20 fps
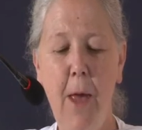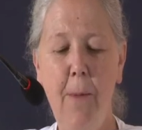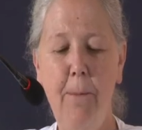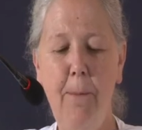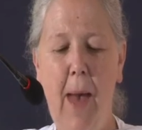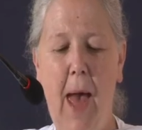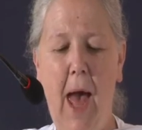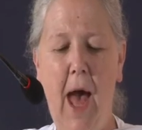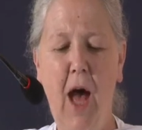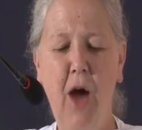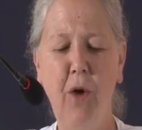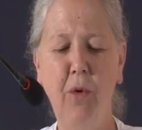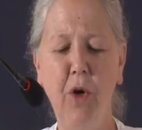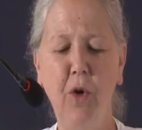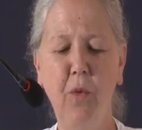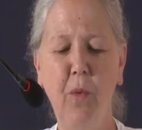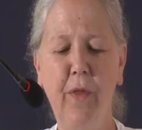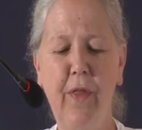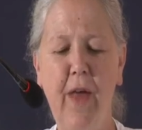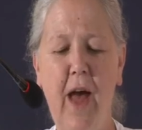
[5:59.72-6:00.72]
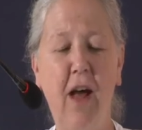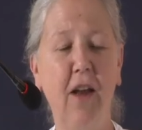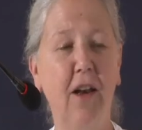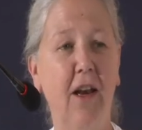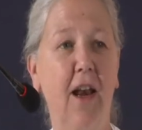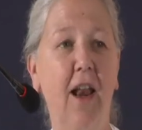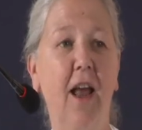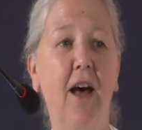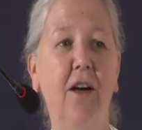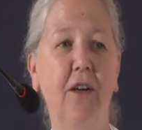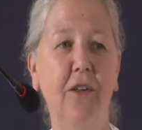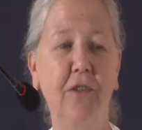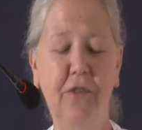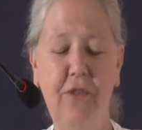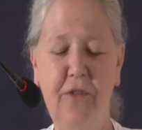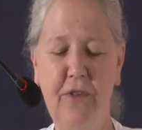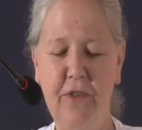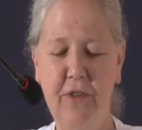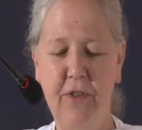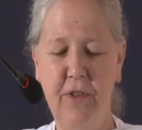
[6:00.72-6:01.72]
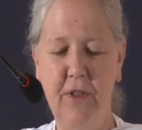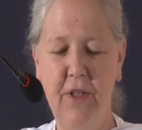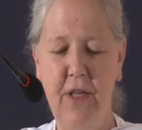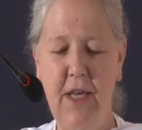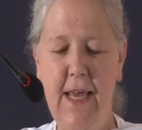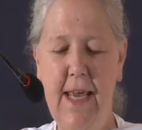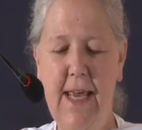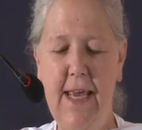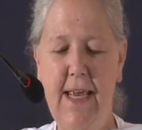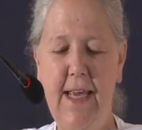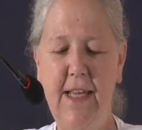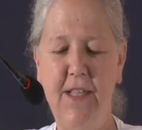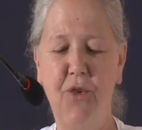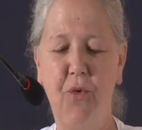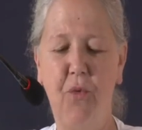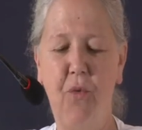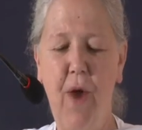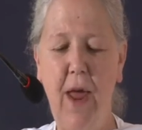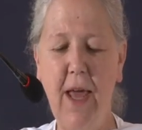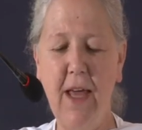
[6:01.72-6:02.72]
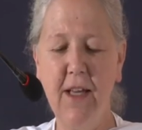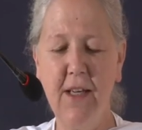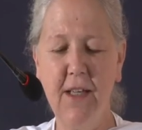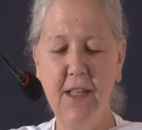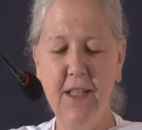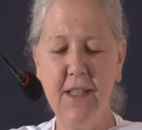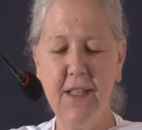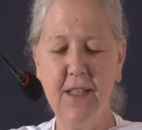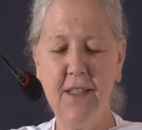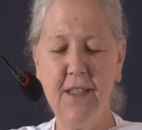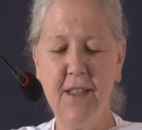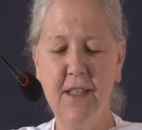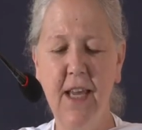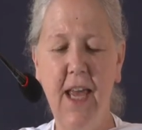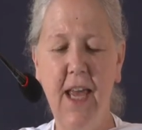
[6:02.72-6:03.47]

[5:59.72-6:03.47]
"Power without love is reckless